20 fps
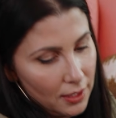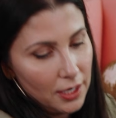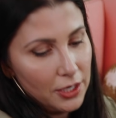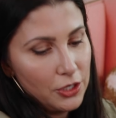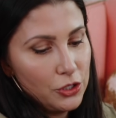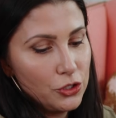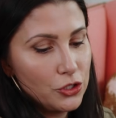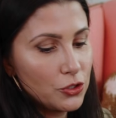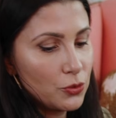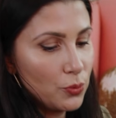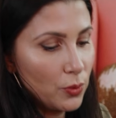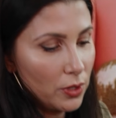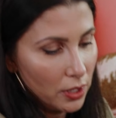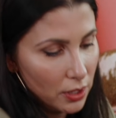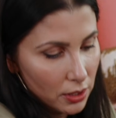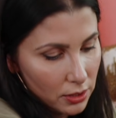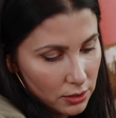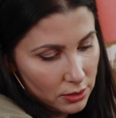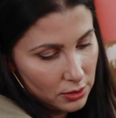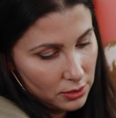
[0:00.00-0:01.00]
and you just
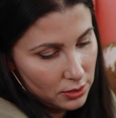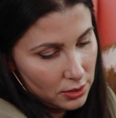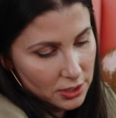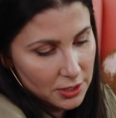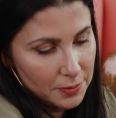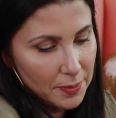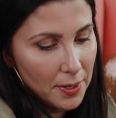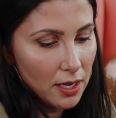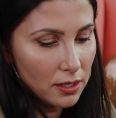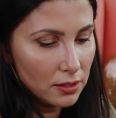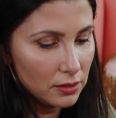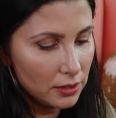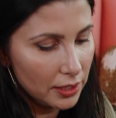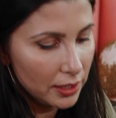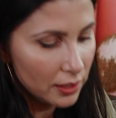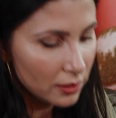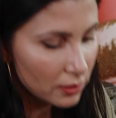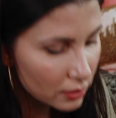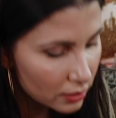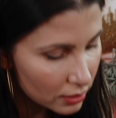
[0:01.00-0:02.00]
wanna spot
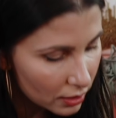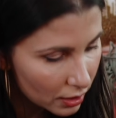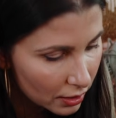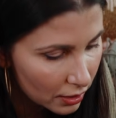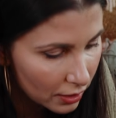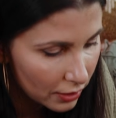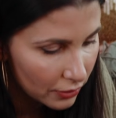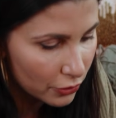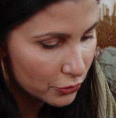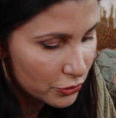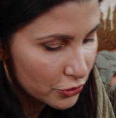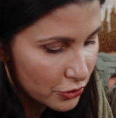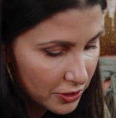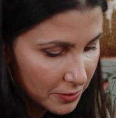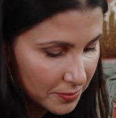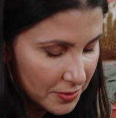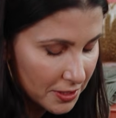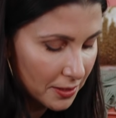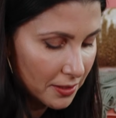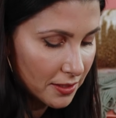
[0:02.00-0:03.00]
clean, those are
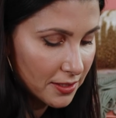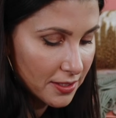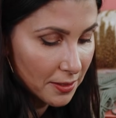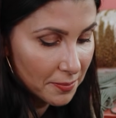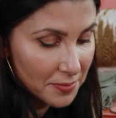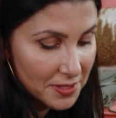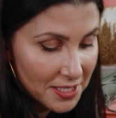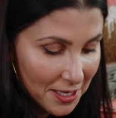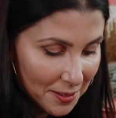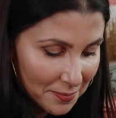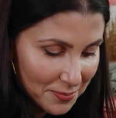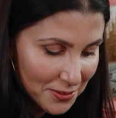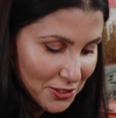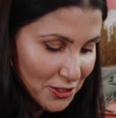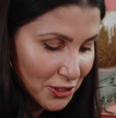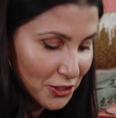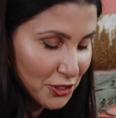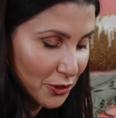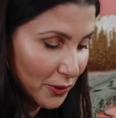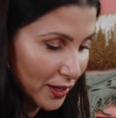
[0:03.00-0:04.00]
some tips
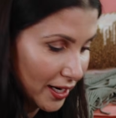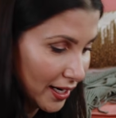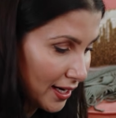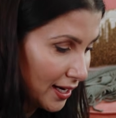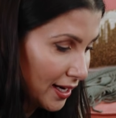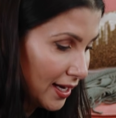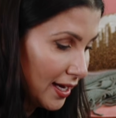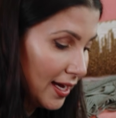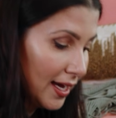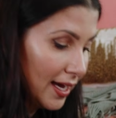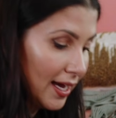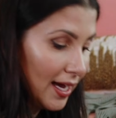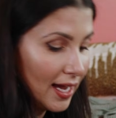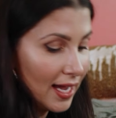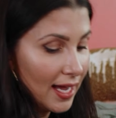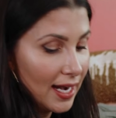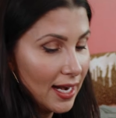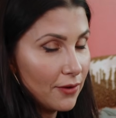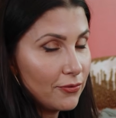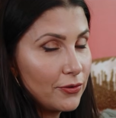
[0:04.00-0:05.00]
to do it.
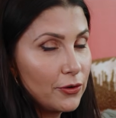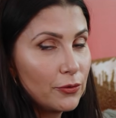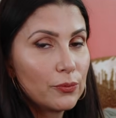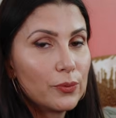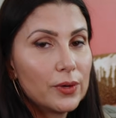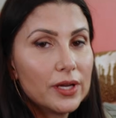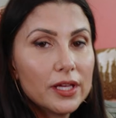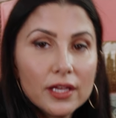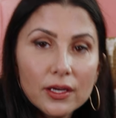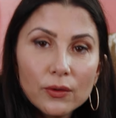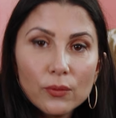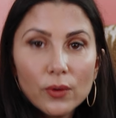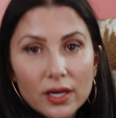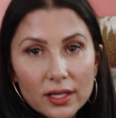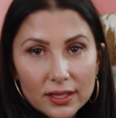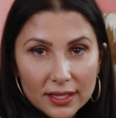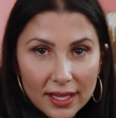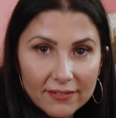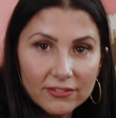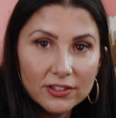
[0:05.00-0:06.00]
Now, if we really
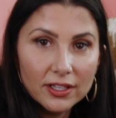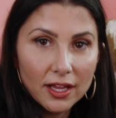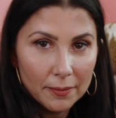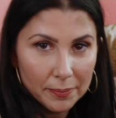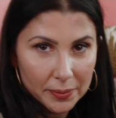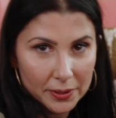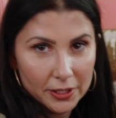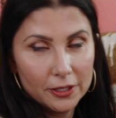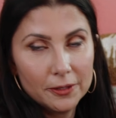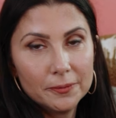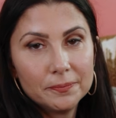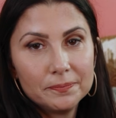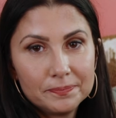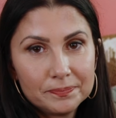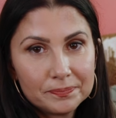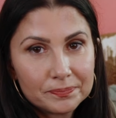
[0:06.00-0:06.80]
wanna level up here,